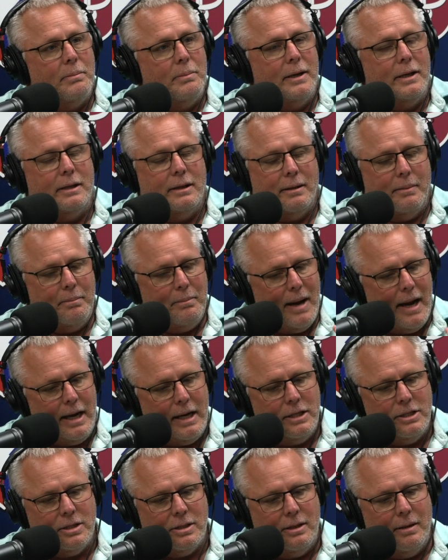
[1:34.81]
But the
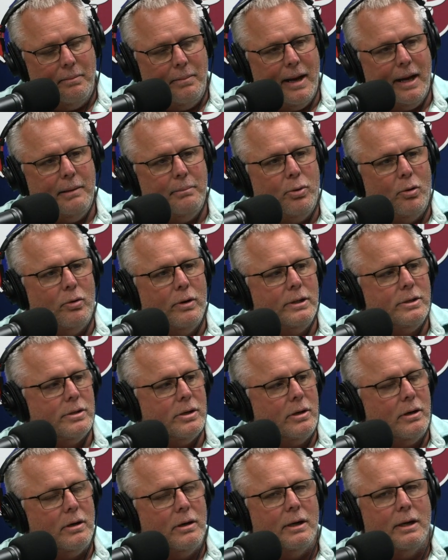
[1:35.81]
main the main points
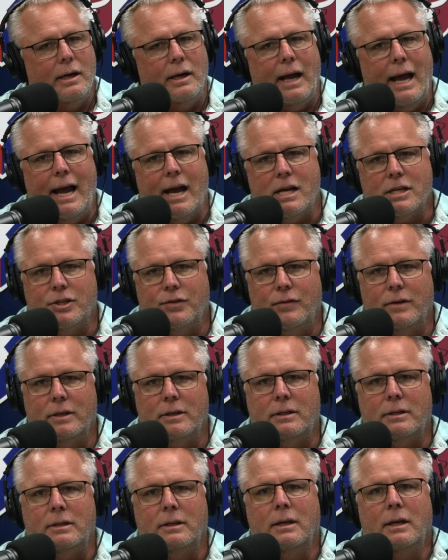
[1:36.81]
are uh,
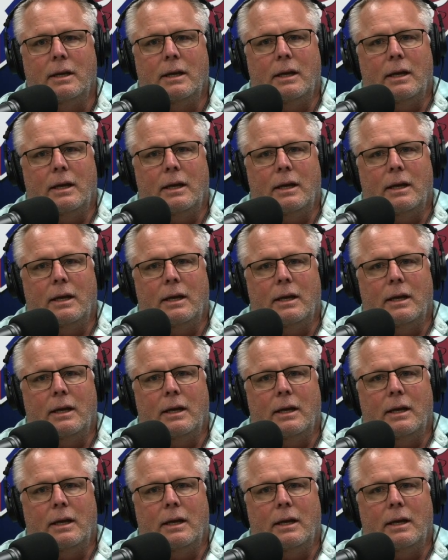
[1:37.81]
Asheville